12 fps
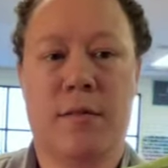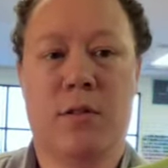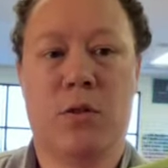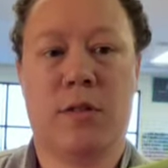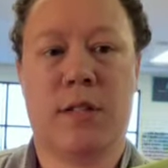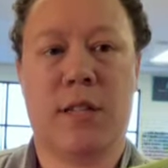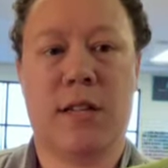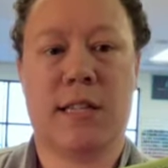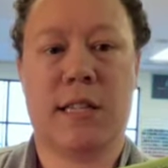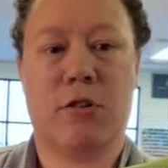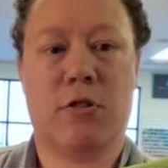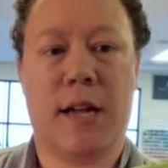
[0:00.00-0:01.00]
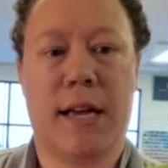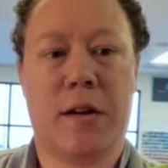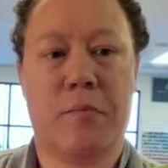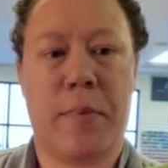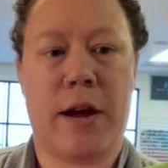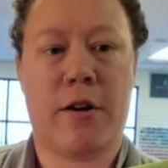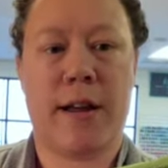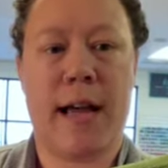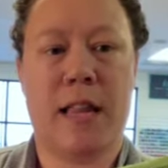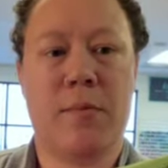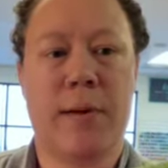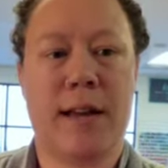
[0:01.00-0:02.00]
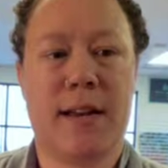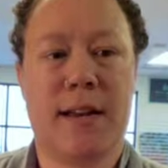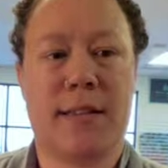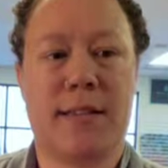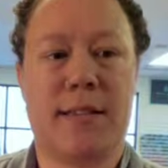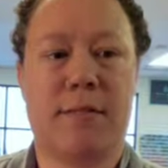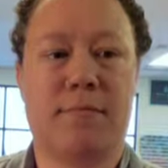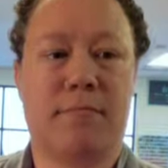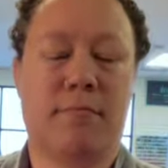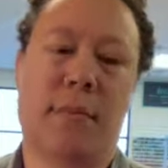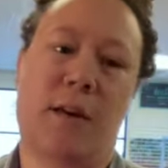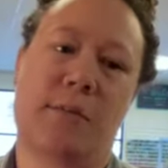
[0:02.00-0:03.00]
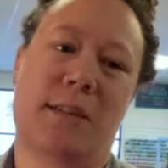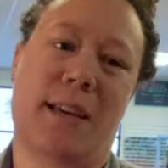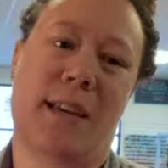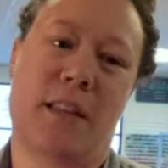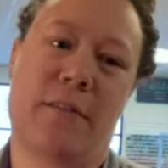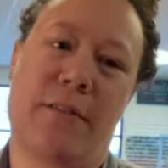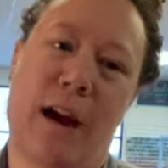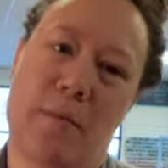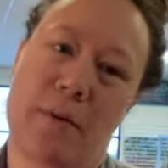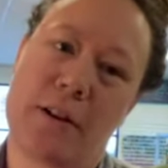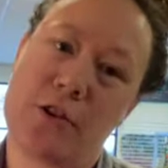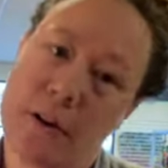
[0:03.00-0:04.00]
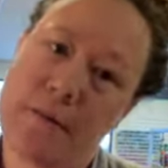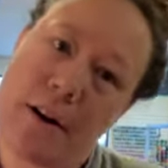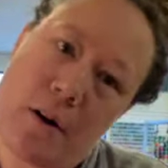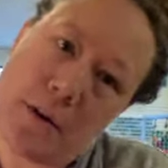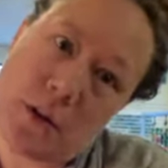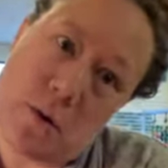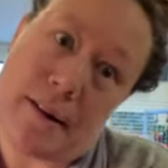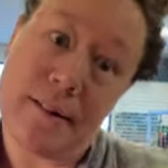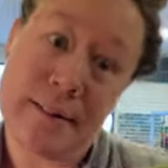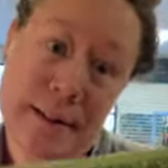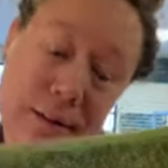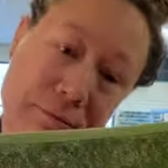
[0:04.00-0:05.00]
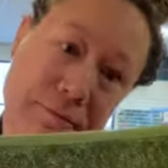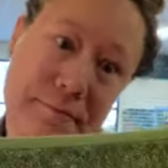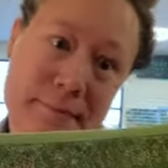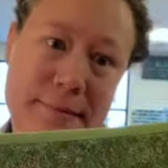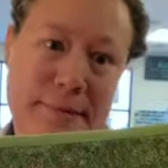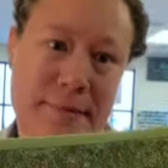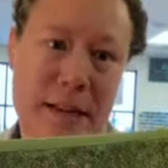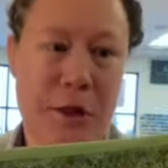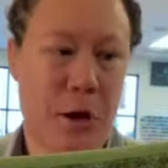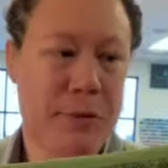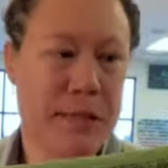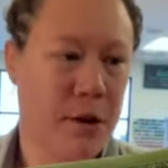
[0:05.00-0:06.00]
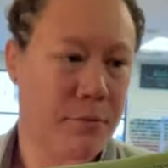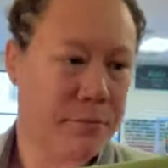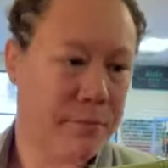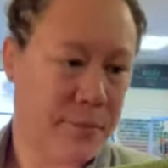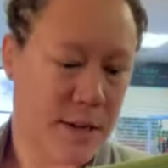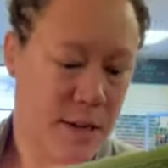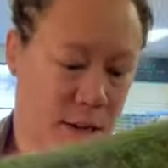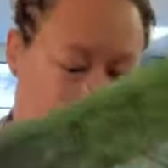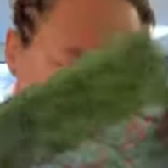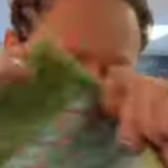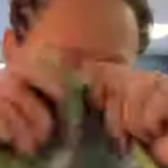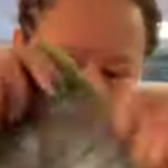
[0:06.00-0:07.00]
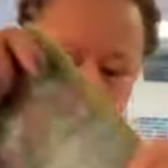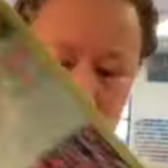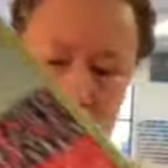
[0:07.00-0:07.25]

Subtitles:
quilted this little like berry element because I was looking at the fabric, trying to figure out what to quilt, and I thought it was cute. So,